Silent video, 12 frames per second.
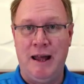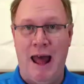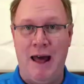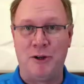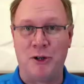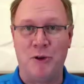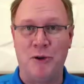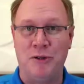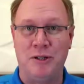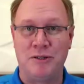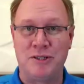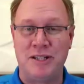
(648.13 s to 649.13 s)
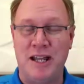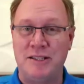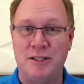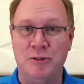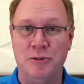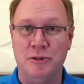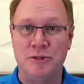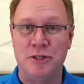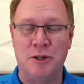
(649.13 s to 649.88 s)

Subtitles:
and they're going to state schools,